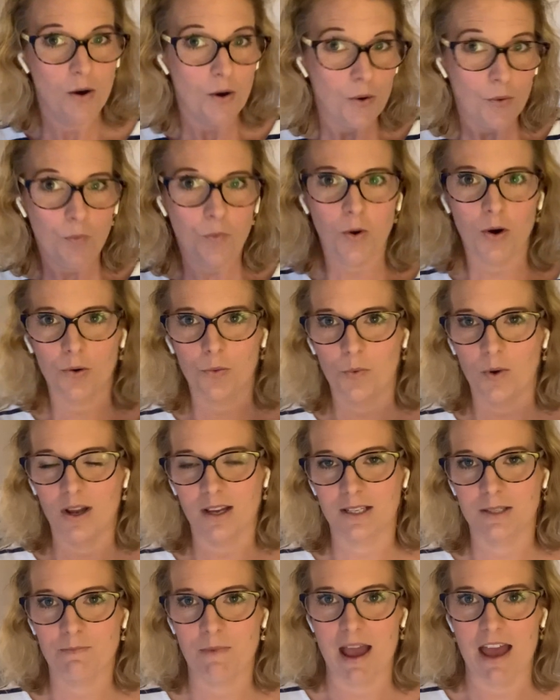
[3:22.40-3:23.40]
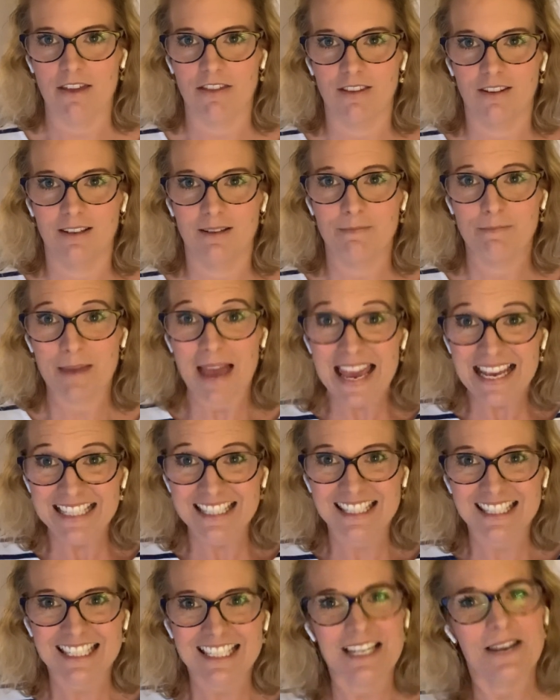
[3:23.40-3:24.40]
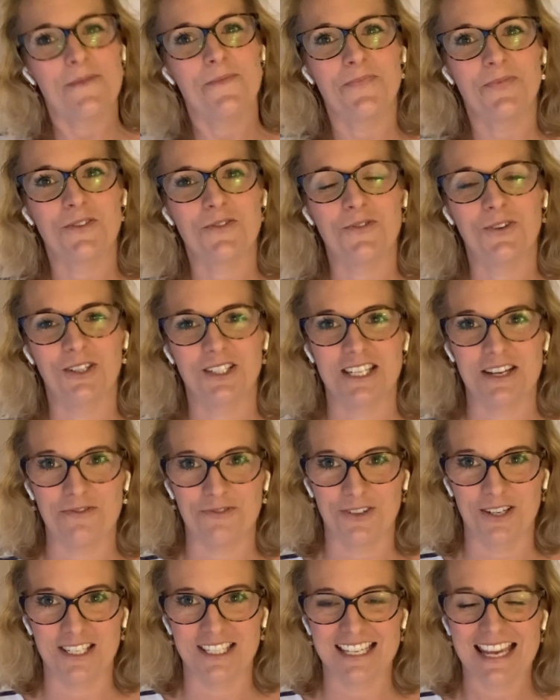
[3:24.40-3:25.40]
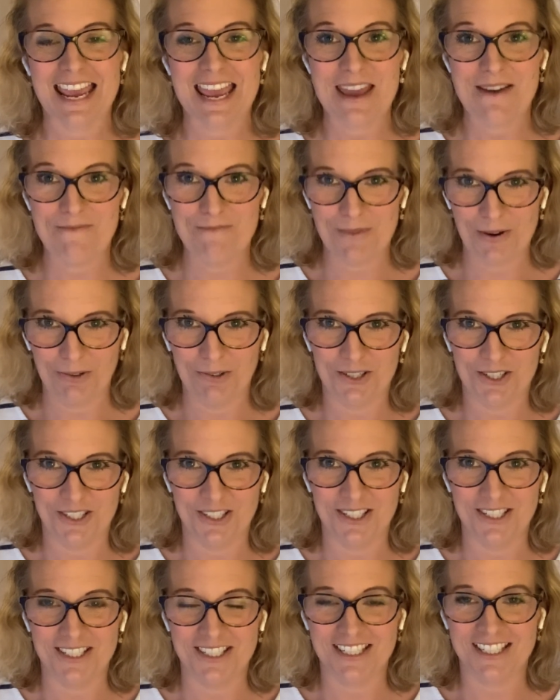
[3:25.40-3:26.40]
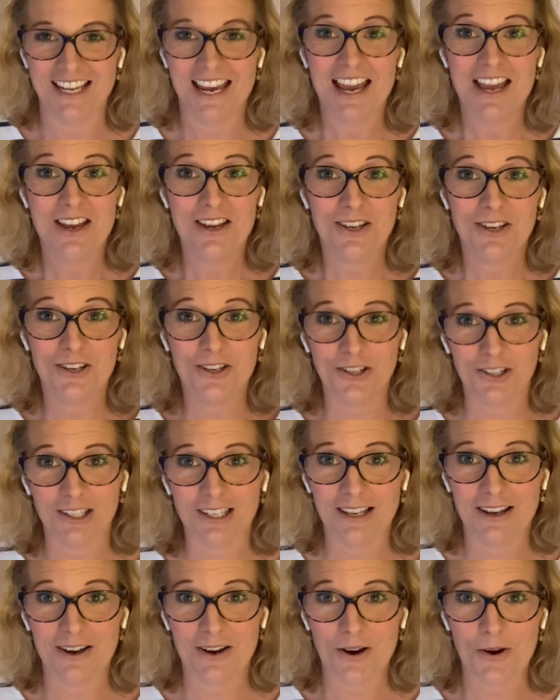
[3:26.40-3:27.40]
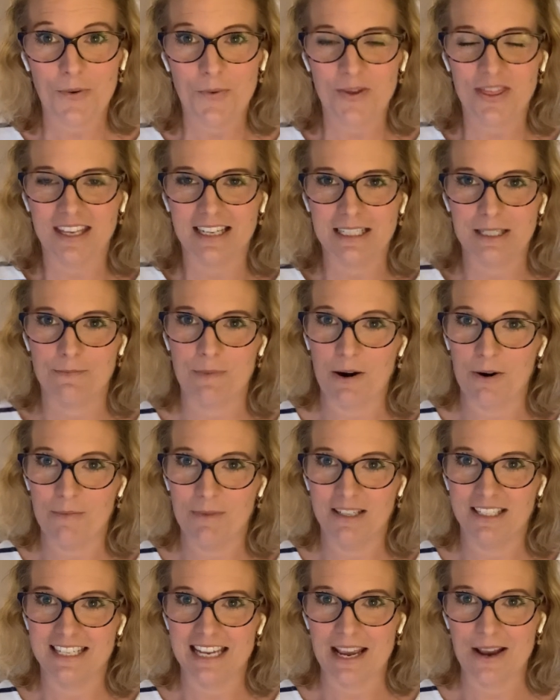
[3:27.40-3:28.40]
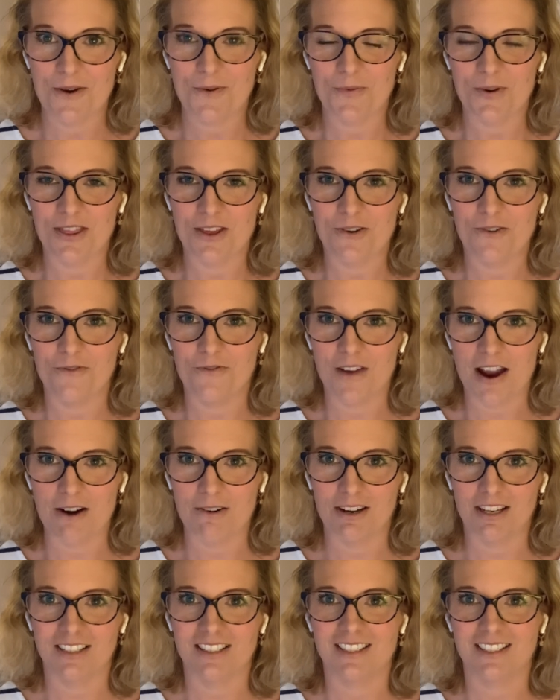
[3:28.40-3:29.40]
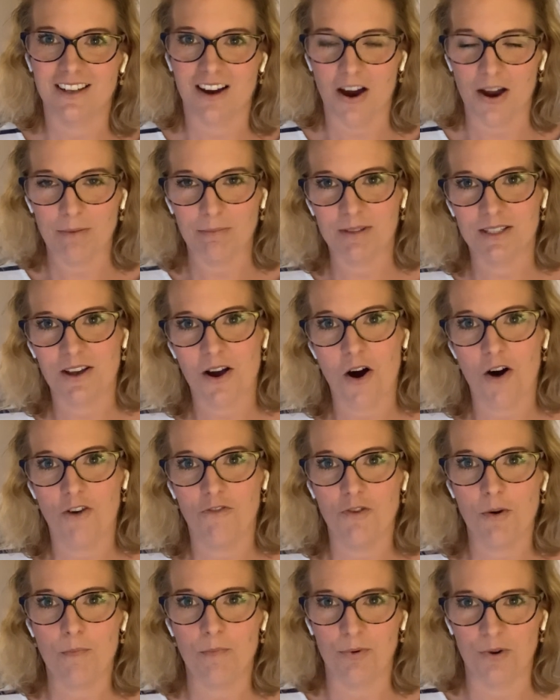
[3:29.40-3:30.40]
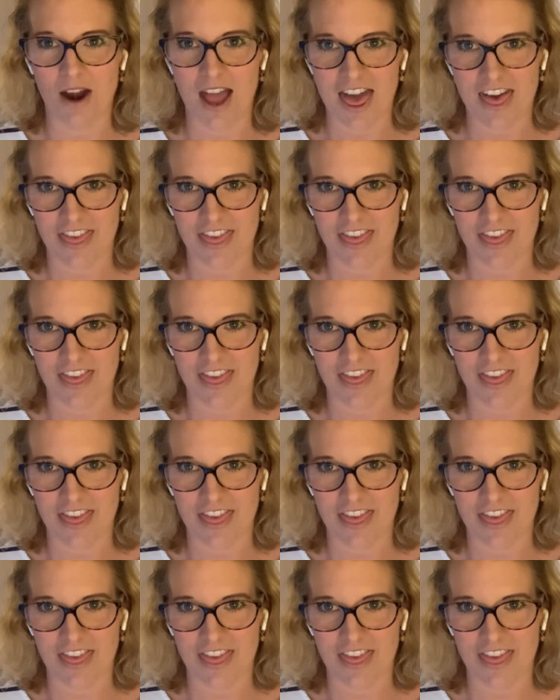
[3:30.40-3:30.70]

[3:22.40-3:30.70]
what works best for different emotions. Good luck with experimenting with your various types of breath.